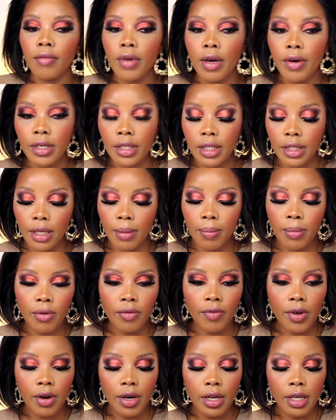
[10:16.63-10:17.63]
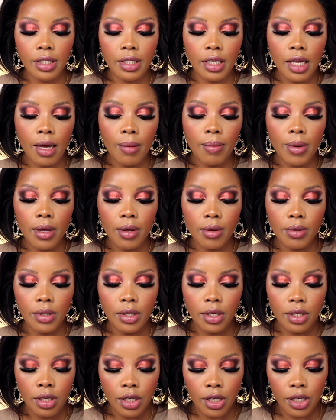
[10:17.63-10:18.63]
Very simple, very easy. I'll be
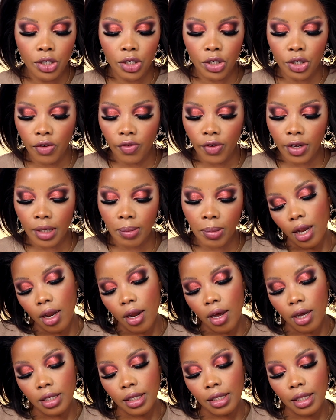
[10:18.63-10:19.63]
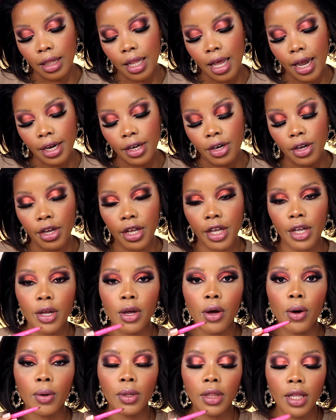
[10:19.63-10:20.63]
using the Juvia'S Luxe Liner in
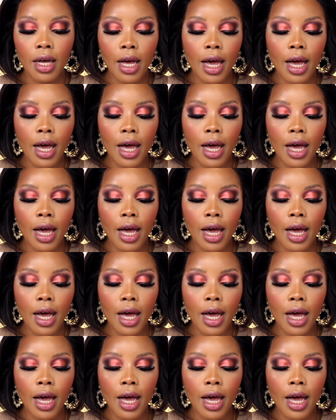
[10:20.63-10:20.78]
Cola.